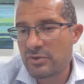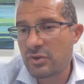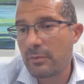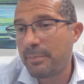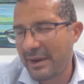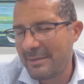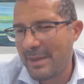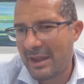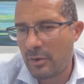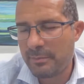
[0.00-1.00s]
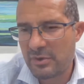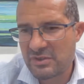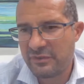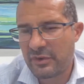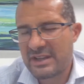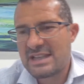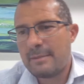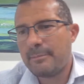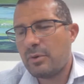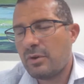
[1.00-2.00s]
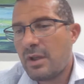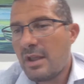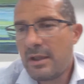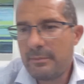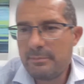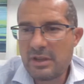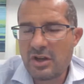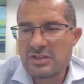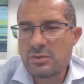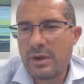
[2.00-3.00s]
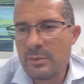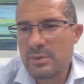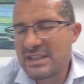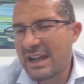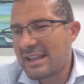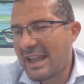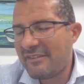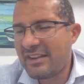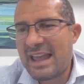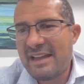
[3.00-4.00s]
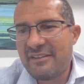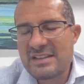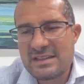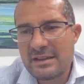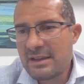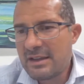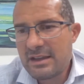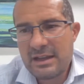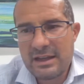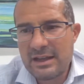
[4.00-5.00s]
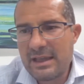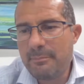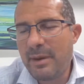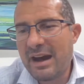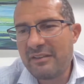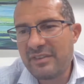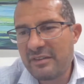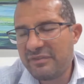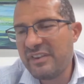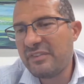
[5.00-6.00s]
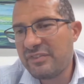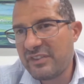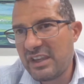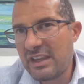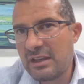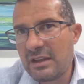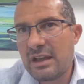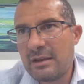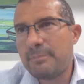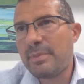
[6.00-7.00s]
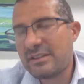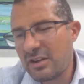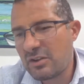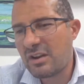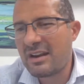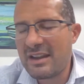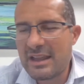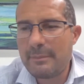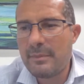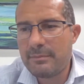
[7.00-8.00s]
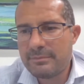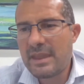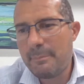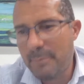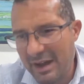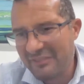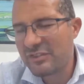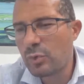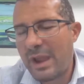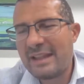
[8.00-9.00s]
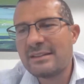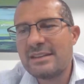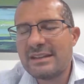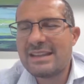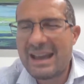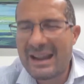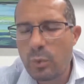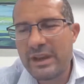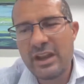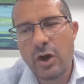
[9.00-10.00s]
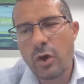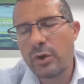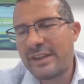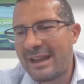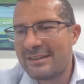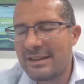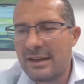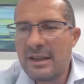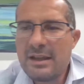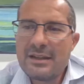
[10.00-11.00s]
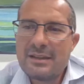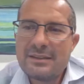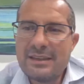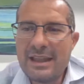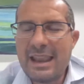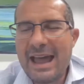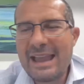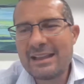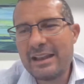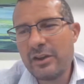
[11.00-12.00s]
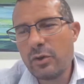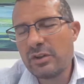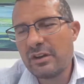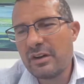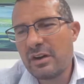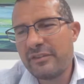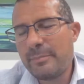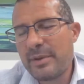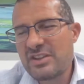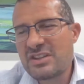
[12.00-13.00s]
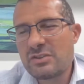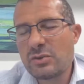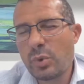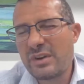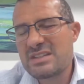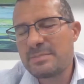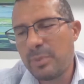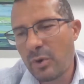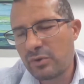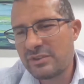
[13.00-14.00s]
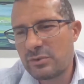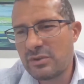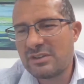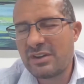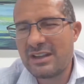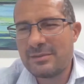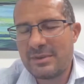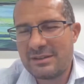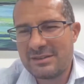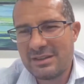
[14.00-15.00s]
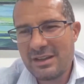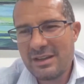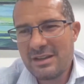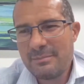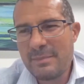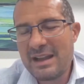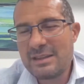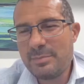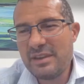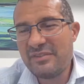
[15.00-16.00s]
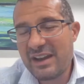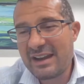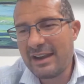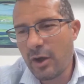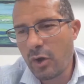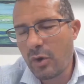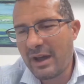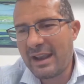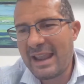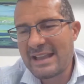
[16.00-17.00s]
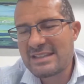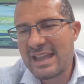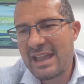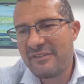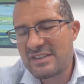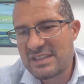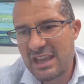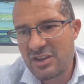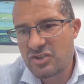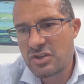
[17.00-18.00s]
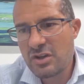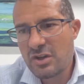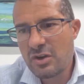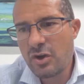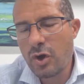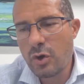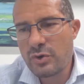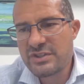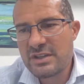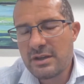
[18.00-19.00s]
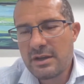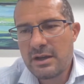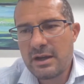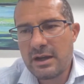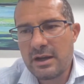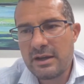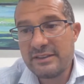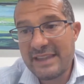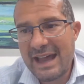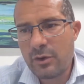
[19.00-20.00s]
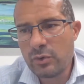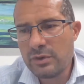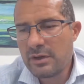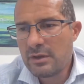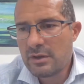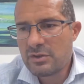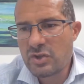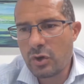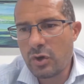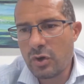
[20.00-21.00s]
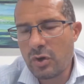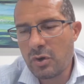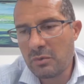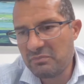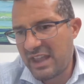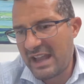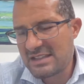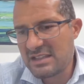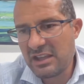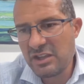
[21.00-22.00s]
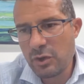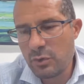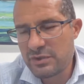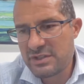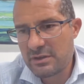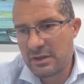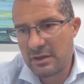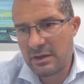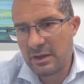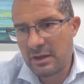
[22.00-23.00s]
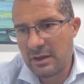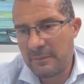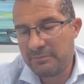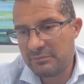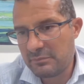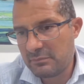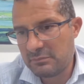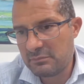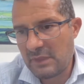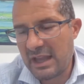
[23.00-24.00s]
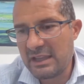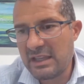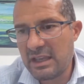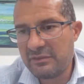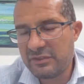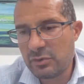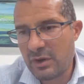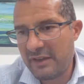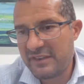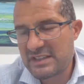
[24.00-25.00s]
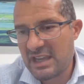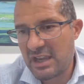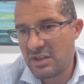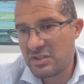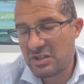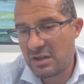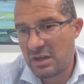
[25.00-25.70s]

or pre-menopause, for example, because when we start having levels above 15 and particularly above 20, then we know that the likelihood of a patient to respond to the treatment might be very low unless the FSH goes down. So that's the use I give to FSH.